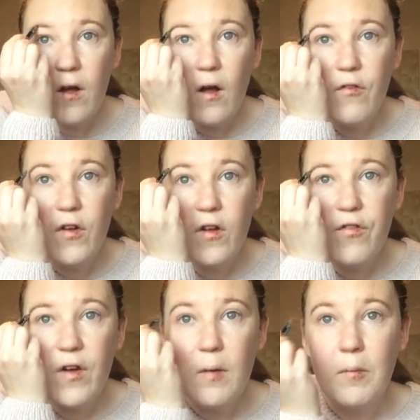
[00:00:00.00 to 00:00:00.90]
other
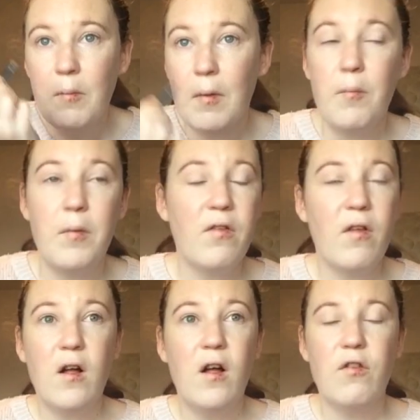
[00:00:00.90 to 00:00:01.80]
family members.
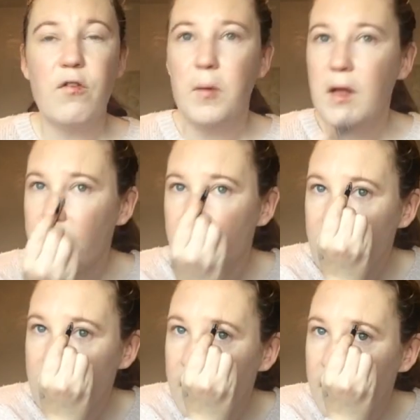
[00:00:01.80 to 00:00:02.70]
I can't speak
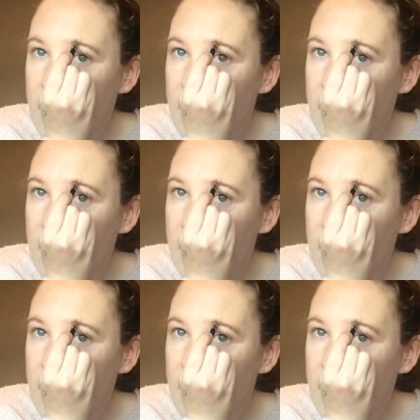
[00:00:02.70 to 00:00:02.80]
today,